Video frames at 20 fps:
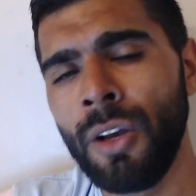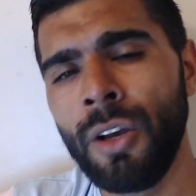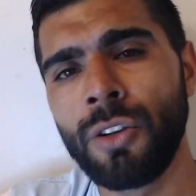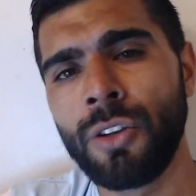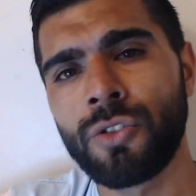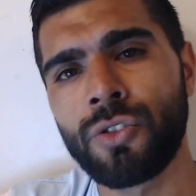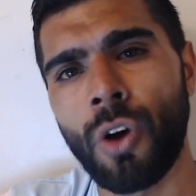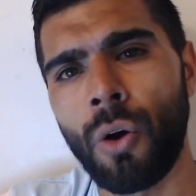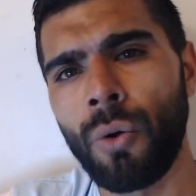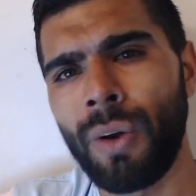
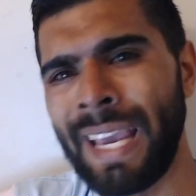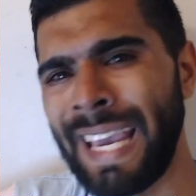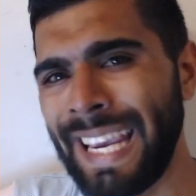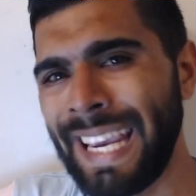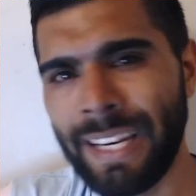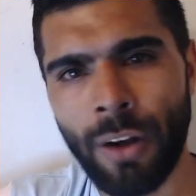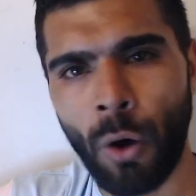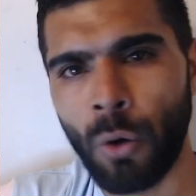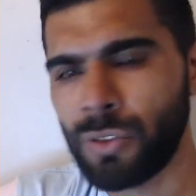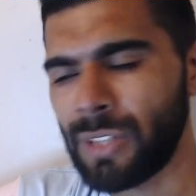So he
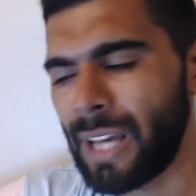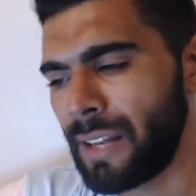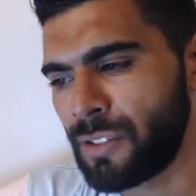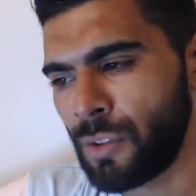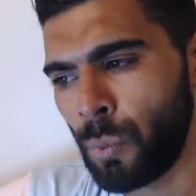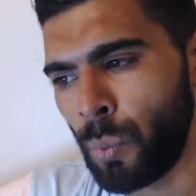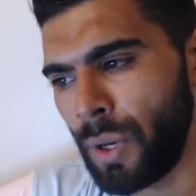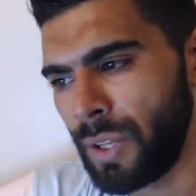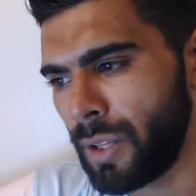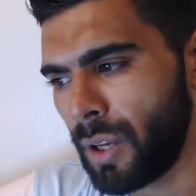knows how to
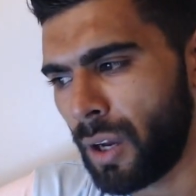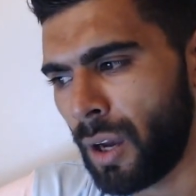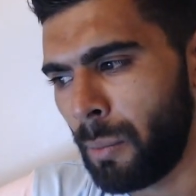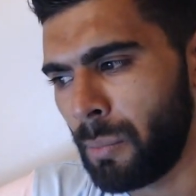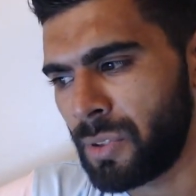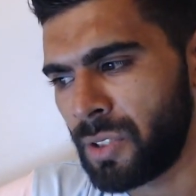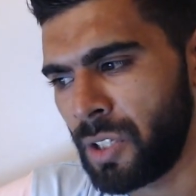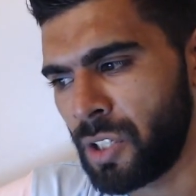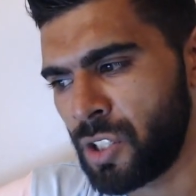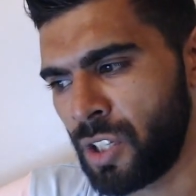win the
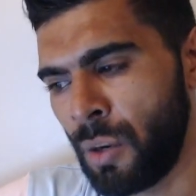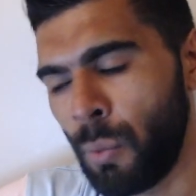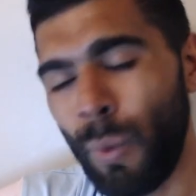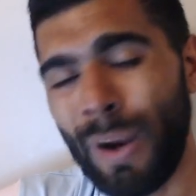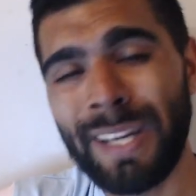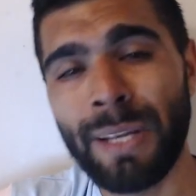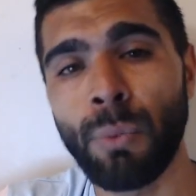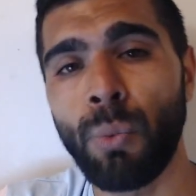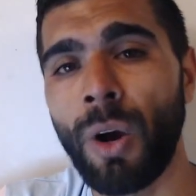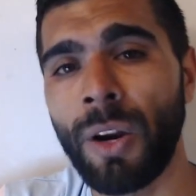competition. And
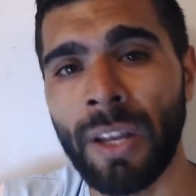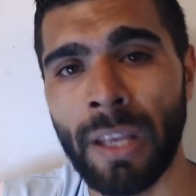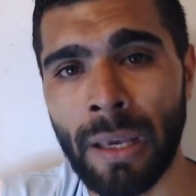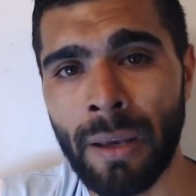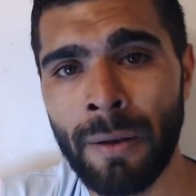when he won it